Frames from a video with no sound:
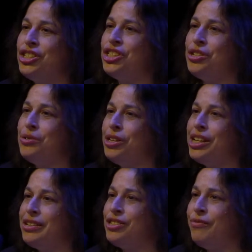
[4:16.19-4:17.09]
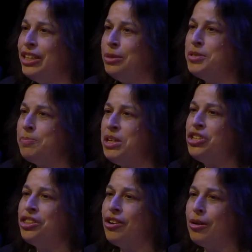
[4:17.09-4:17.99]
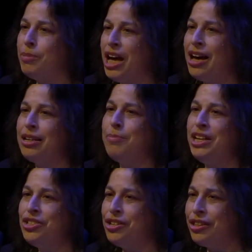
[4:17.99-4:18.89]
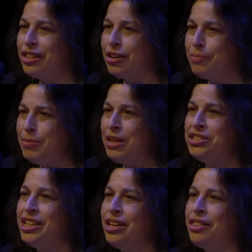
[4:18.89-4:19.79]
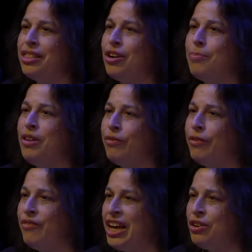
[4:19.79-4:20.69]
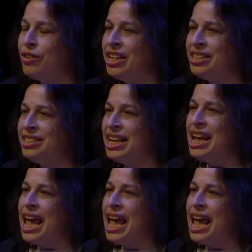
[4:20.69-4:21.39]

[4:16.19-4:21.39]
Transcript: to develop speech therapy, occupational therapy, mental health therapy for veterans,